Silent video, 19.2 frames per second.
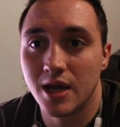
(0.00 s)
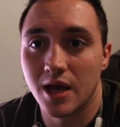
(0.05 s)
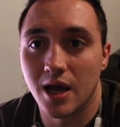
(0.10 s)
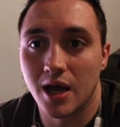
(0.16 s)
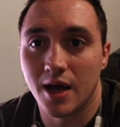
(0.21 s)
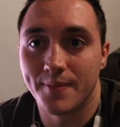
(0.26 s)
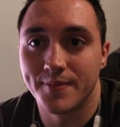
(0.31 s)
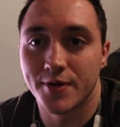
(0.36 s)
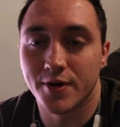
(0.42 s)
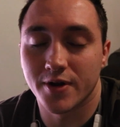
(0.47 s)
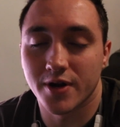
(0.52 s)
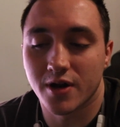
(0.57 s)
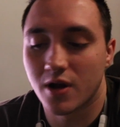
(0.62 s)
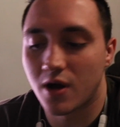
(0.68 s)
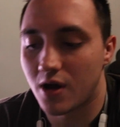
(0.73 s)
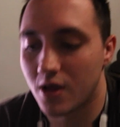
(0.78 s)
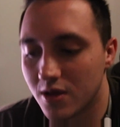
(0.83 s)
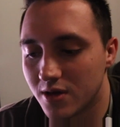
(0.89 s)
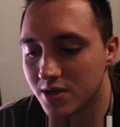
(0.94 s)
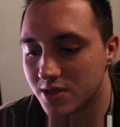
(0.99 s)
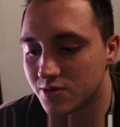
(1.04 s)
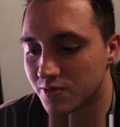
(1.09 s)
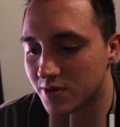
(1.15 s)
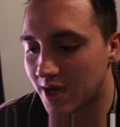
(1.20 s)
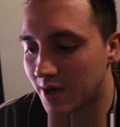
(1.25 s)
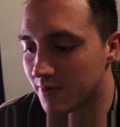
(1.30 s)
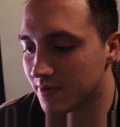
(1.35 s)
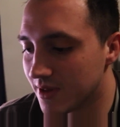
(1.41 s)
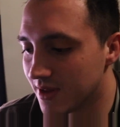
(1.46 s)
uh, during college
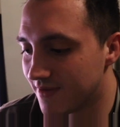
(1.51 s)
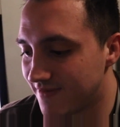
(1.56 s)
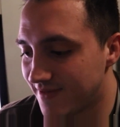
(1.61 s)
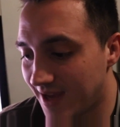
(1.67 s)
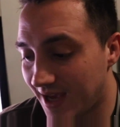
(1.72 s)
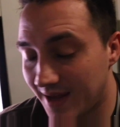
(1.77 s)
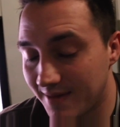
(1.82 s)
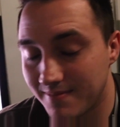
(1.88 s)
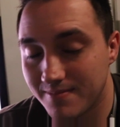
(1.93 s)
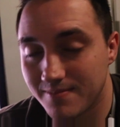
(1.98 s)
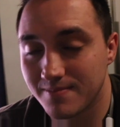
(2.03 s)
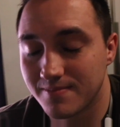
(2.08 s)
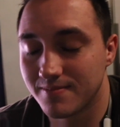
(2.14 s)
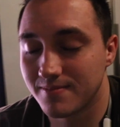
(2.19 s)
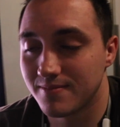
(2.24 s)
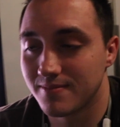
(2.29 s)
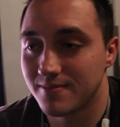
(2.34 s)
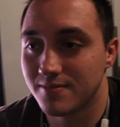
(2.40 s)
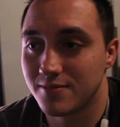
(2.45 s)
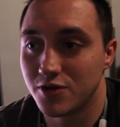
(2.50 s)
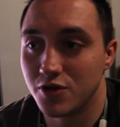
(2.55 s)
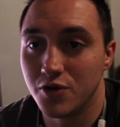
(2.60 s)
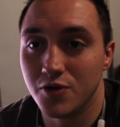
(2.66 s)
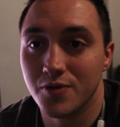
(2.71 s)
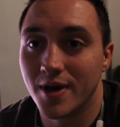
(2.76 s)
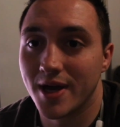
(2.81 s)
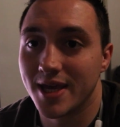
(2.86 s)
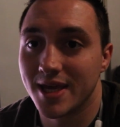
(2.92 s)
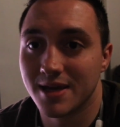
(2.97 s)
when I would lift at
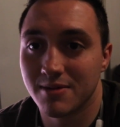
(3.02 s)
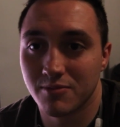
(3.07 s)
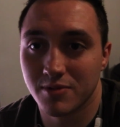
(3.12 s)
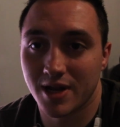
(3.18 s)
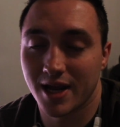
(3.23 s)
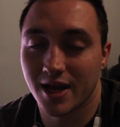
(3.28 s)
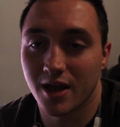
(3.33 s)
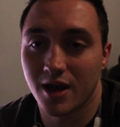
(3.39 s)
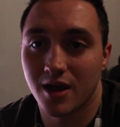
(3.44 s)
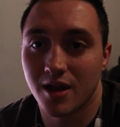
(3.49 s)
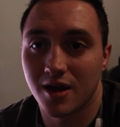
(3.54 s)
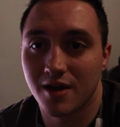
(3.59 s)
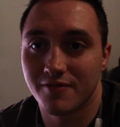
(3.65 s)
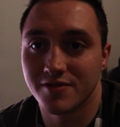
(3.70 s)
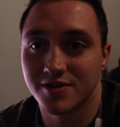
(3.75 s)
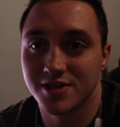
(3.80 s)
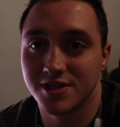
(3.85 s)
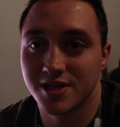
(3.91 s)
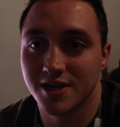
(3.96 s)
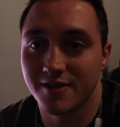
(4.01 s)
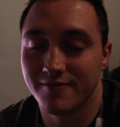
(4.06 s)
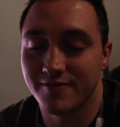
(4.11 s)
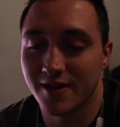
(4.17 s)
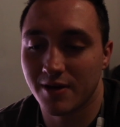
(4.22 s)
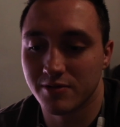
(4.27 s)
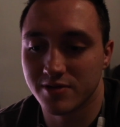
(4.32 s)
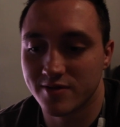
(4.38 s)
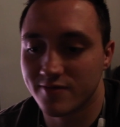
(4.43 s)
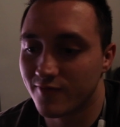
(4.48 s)
2 a.m. when I got off a shift.
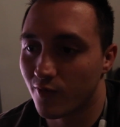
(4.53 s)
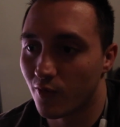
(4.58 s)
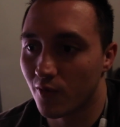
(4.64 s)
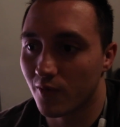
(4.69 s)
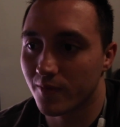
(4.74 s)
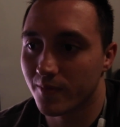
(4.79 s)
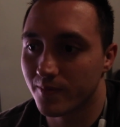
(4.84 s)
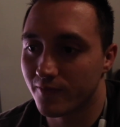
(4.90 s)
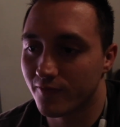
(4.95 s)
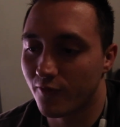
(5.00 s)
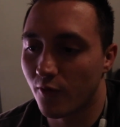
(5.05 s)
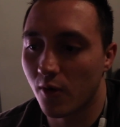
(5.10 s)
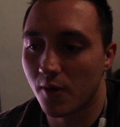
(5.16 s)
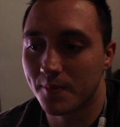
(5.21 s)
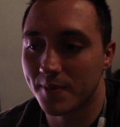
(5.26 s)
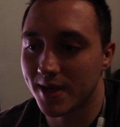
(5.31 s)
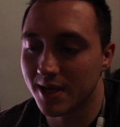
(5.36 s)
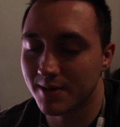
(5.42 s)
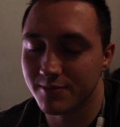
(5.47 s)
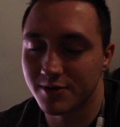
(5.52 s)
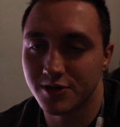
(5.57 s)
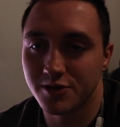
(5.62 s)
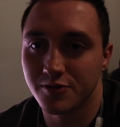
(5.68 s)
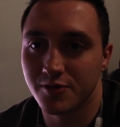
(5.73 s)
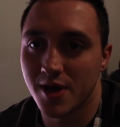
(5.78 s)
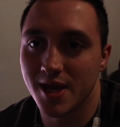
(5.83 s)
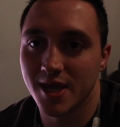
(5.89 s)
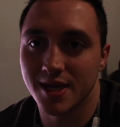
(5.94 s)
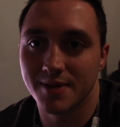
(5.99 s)
That was 4 4 p.m. to
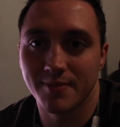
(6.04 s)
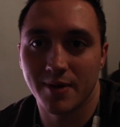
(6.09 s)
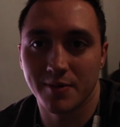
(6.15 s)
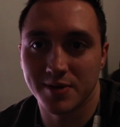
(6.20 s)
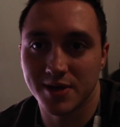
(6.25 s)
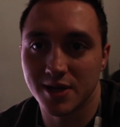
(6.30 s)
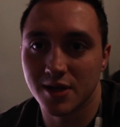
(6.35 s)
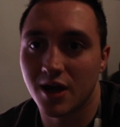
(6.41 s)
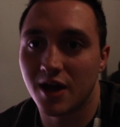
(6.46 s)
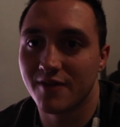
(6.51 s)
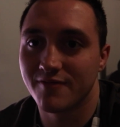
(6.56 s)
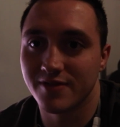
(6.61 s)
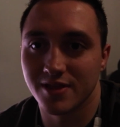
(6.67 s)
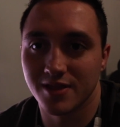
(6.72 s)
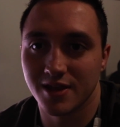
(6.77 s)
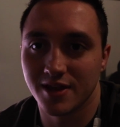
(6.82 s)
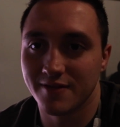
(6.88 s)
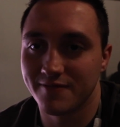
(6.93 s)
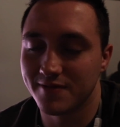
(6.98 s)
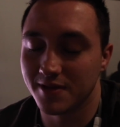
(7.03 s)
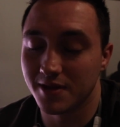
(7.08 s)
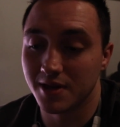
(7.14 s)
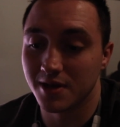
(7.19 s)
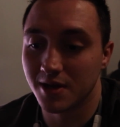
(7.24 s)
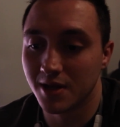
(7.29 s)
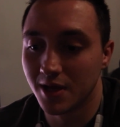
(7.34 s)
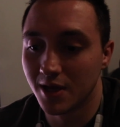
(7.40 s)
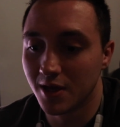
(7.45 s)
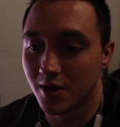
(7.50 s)
2 a.m. I would get off and lift, and
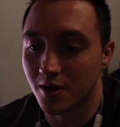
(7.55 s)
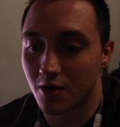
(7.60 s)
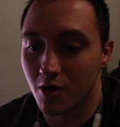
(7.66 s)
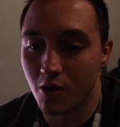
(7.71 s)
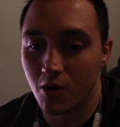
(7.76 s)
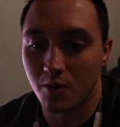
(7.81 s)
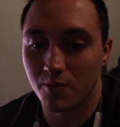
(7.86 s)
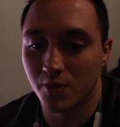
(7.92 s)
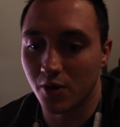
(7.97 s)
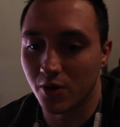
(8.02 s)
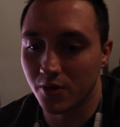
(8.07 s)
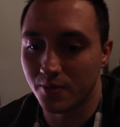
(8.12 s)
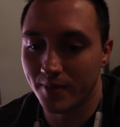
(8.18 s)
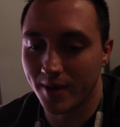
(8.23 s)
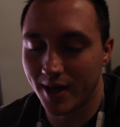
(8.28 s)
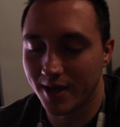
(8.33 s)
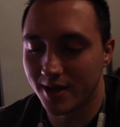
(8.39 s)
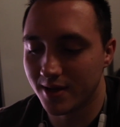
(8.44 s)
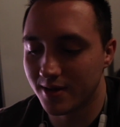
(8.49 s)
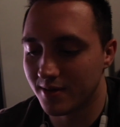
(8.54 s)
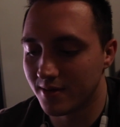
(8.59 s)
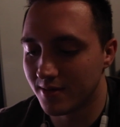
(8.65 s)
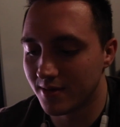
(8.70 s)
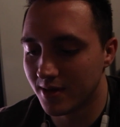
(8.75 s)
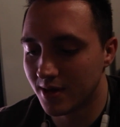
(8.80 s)
then go home, go to bed, and